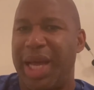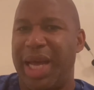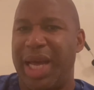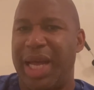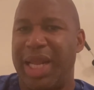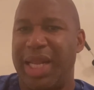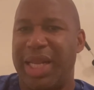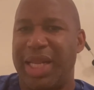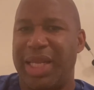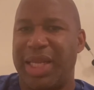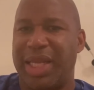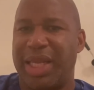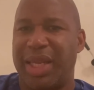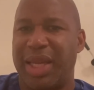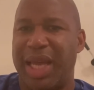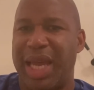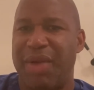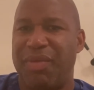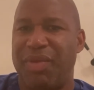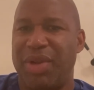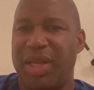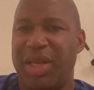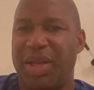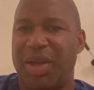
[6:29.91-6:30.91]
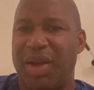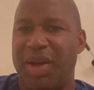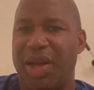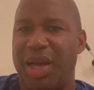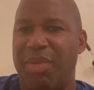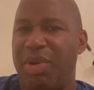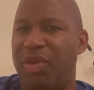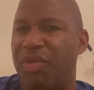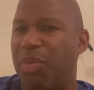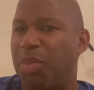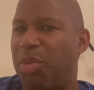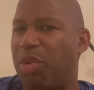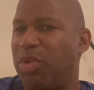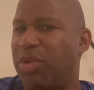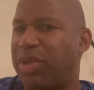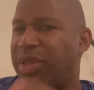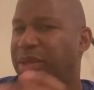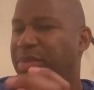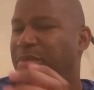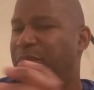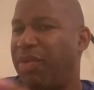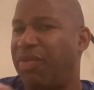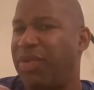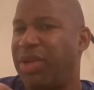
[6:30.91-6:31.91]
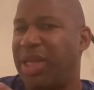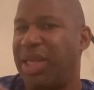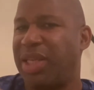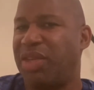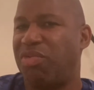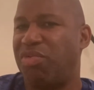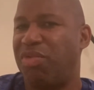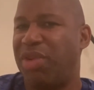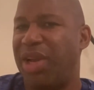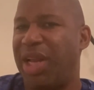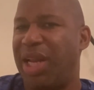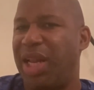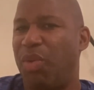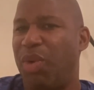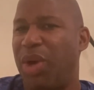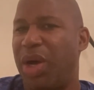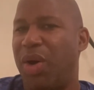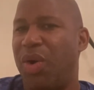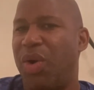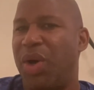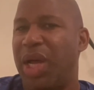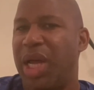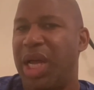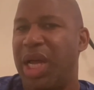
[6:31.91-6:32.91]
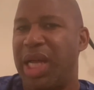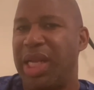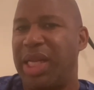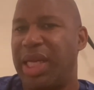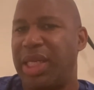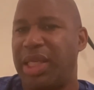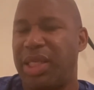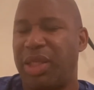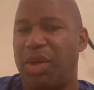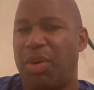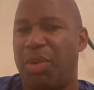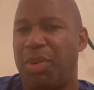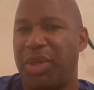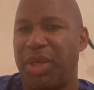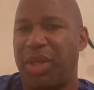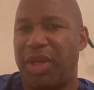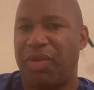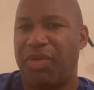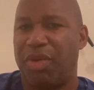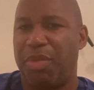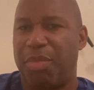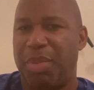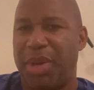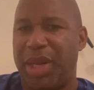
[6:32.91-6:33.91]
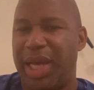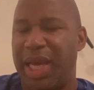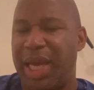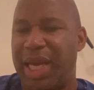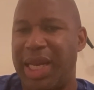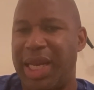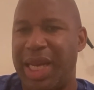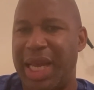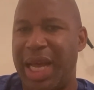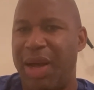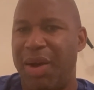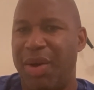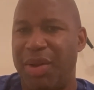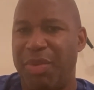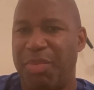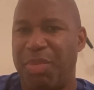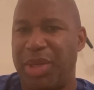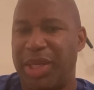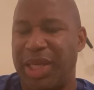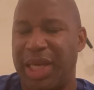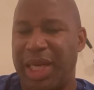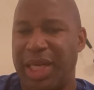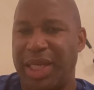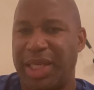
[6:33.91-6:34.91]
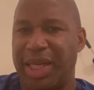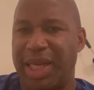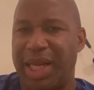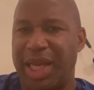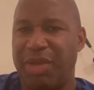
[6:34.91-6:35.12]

And every time Liverpool smothered us really well, they stopped us from playing out in possession.